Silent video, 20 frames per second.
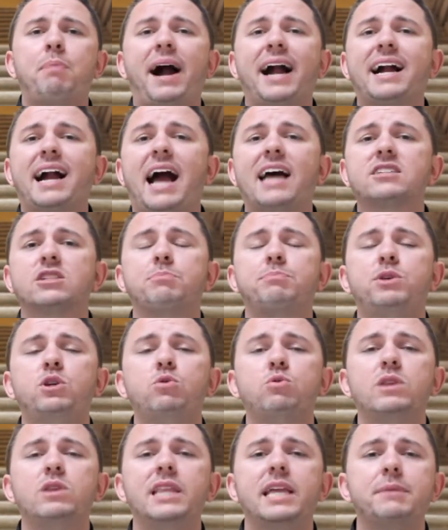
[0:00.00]
by
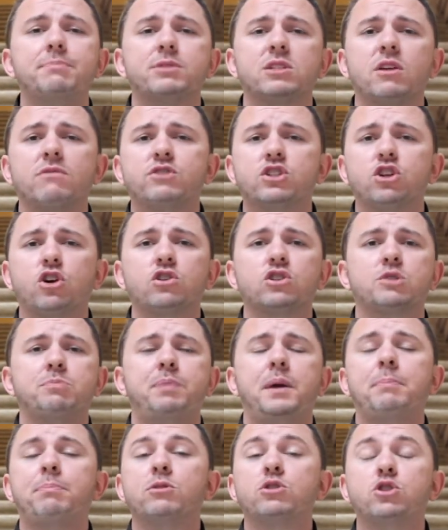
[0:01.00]
gossip-hued lips of church
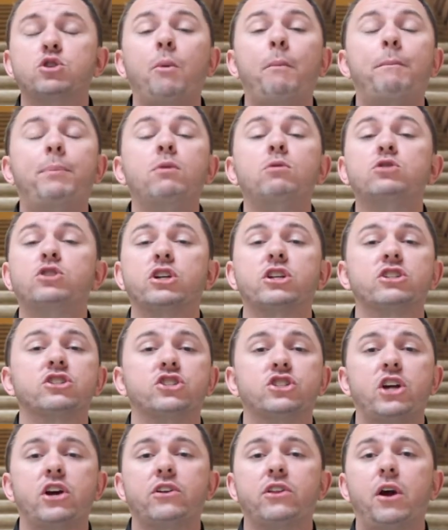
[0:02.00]
people too bougie to
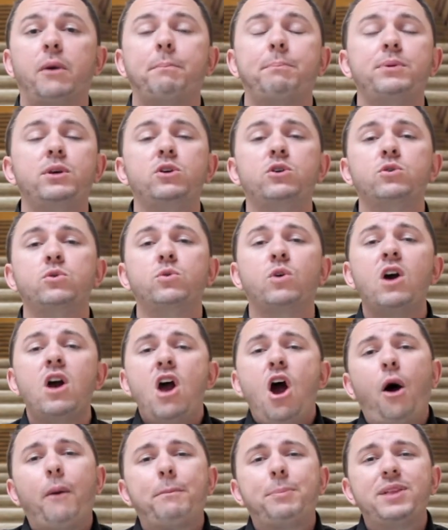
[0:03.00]
share their pew,
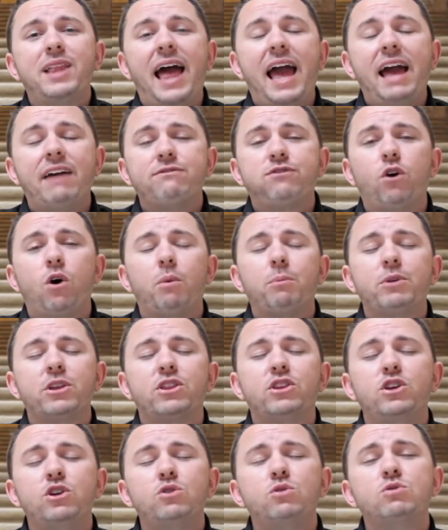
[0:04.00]
a platform with
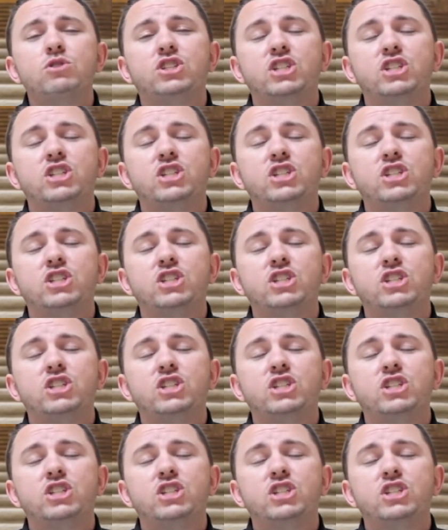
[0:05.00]
you.